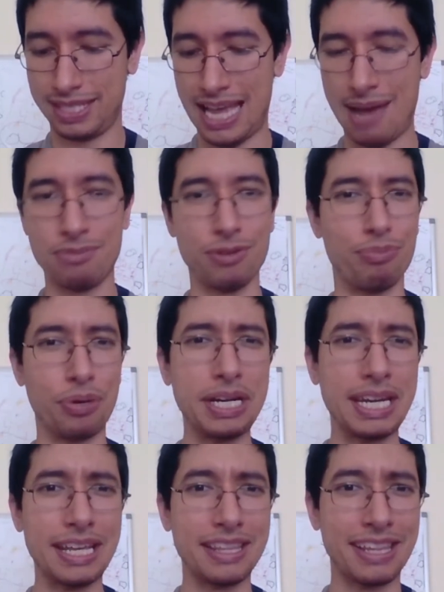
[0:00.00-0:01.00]
time to
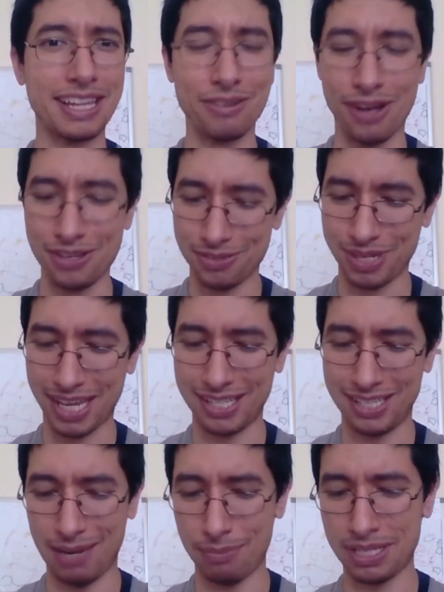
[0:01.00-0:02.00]
breathe, and then also we
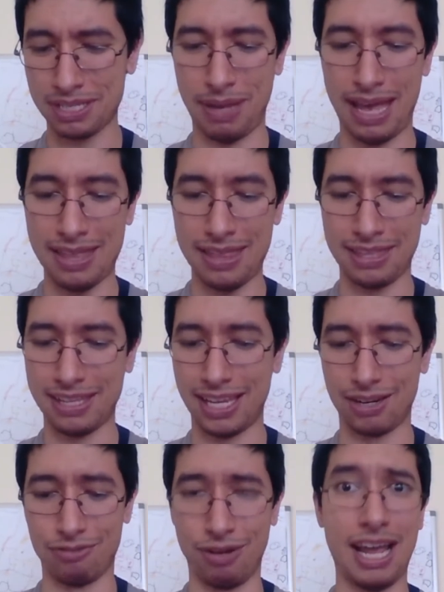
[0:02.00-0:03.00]
get Champions Path, and
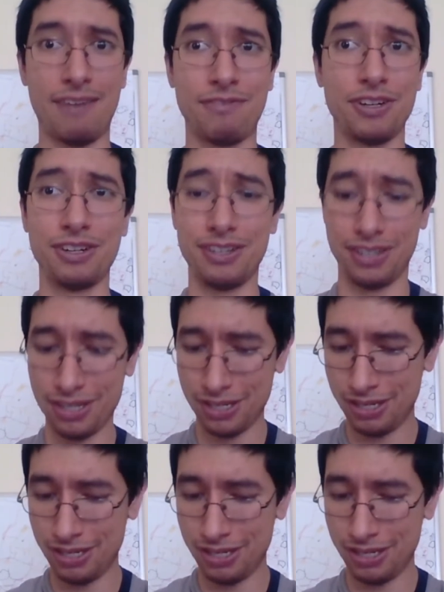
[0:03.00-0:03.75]
then like right after